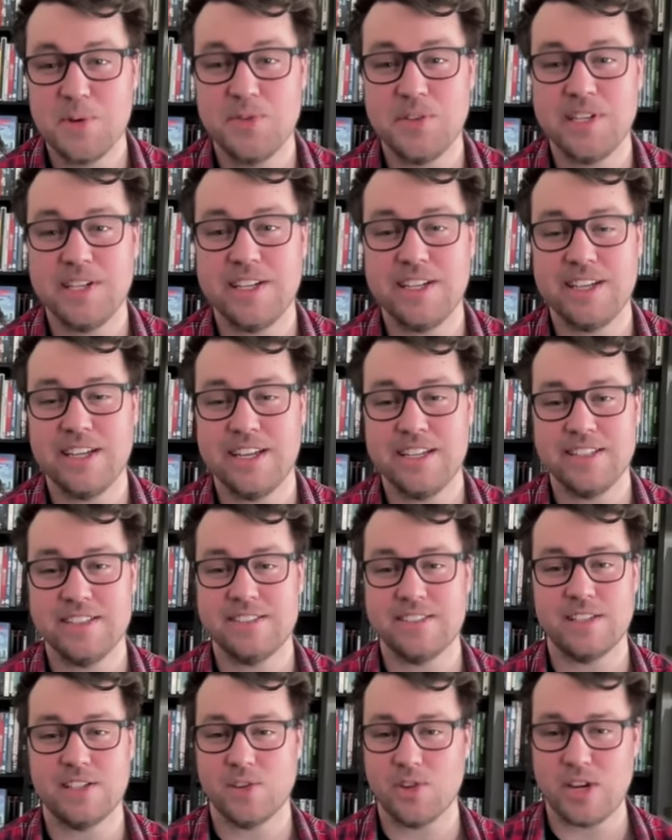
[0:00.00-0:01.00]
movie
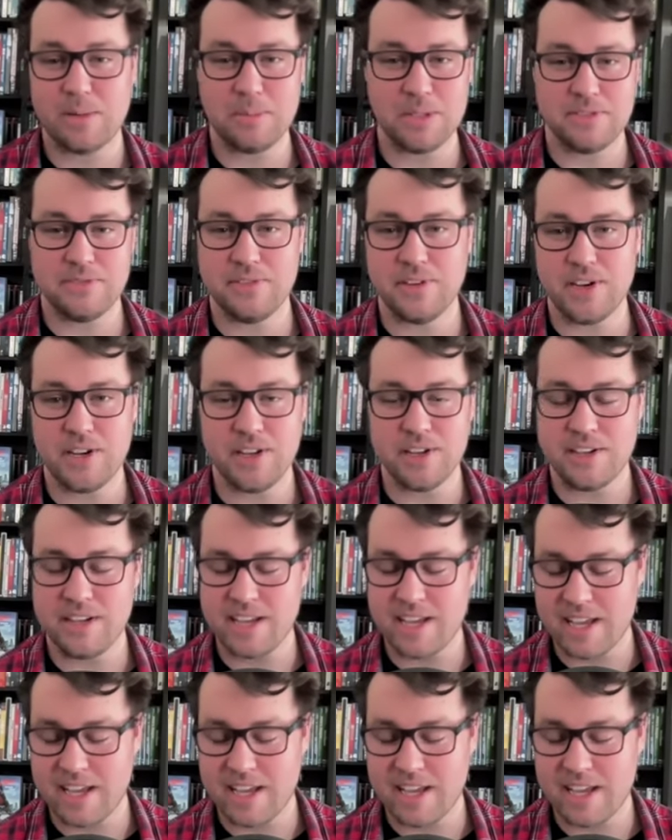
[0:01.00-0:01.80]
is incredibly fun,